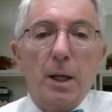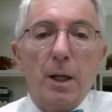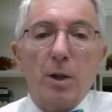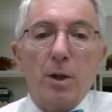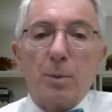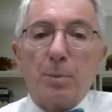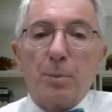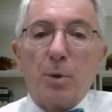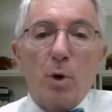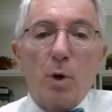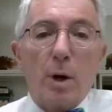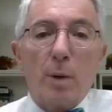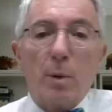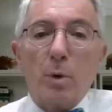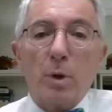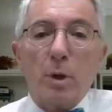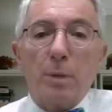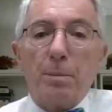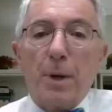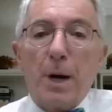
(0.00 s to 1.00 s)
The program
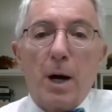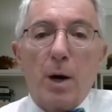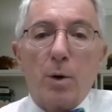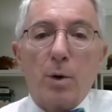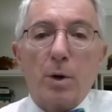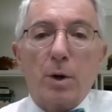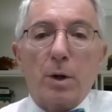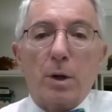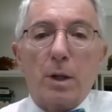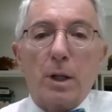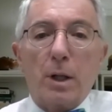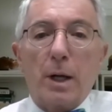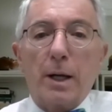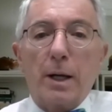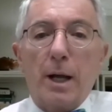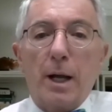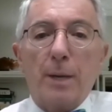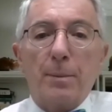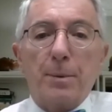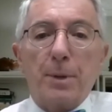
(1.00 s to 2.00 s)
will empower
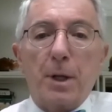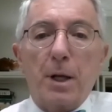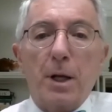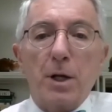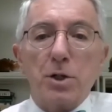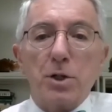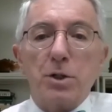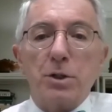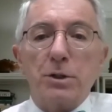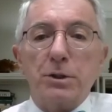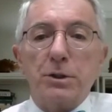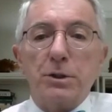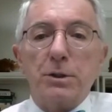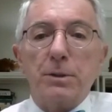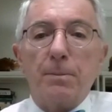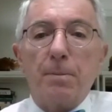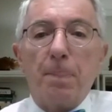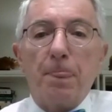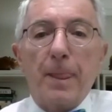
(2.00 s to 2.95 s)
client applications,